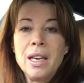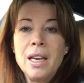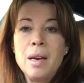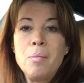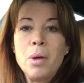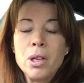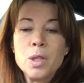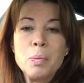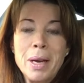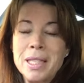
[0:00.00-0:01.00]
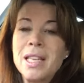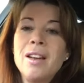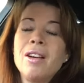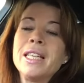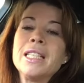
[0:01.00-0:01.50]
in a much better
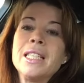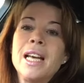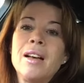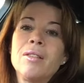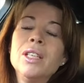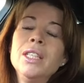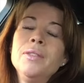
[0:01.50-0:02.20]
light now.